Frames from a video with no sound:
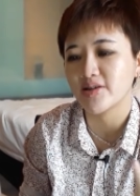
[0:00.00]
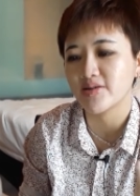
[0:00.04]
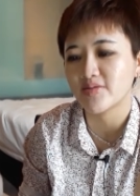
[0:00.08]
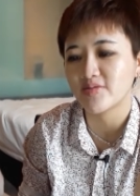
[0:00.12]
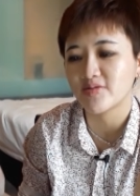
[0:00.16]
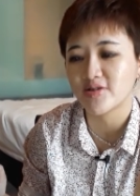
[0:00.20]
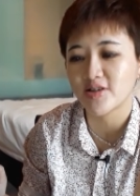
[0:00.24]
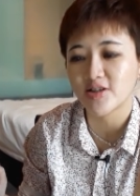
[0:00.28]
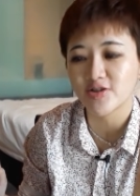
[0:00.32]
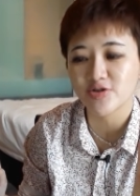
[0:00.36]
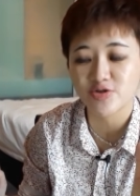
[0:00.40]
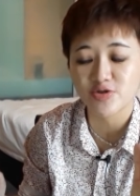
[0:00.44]

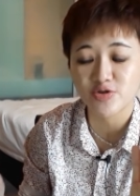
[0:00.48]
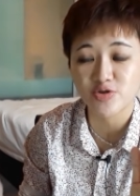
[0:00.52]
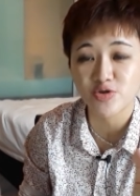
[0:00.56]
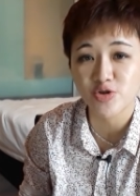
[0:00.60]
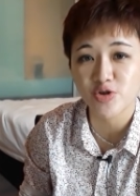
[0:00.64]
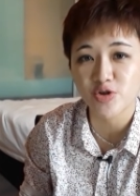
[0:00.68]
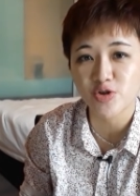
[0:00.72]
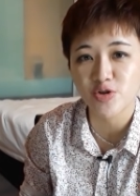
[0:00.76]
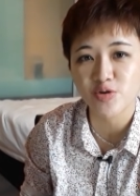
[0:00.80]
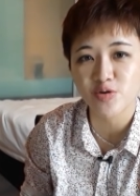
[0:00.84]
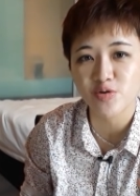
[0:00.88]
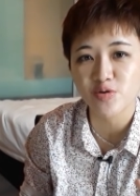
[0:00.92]
It's just
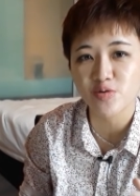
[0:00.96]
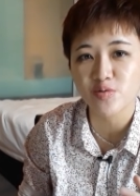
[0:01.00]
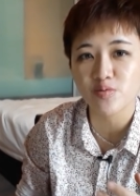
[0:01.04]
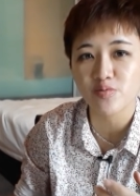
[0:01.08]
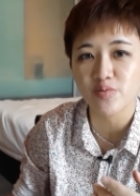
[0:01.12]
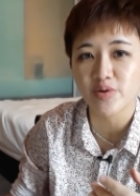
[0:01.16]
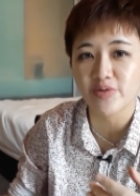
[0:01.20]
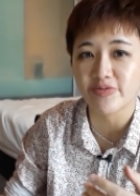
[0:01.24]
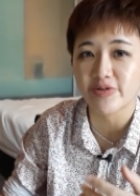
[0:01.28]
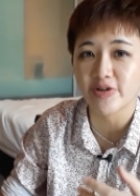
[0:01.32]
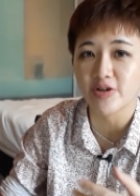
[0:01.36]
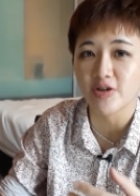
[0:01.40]
you
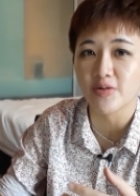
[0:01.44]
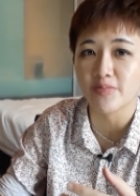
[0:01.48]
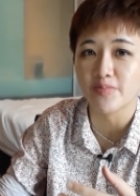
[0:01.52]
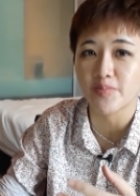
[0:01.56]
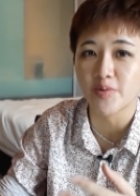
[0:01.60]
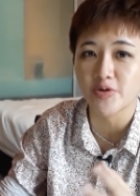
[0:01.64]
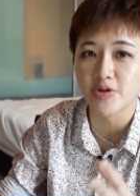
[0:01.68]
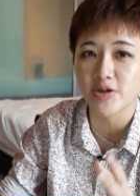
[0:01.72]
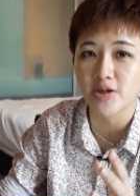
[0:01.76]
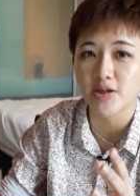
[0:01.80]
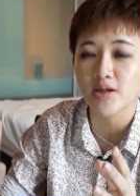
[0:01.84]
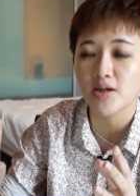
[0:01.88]
with the
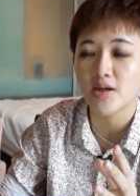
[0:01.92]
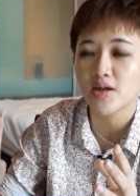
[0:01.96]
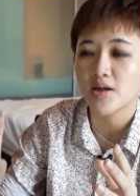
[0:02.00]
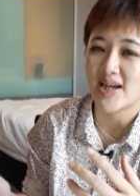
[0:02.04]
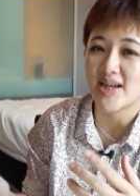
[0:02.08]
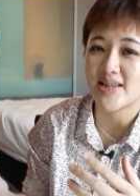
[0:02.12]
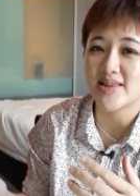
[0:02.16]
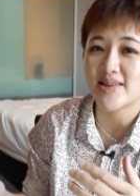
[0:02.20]
computer,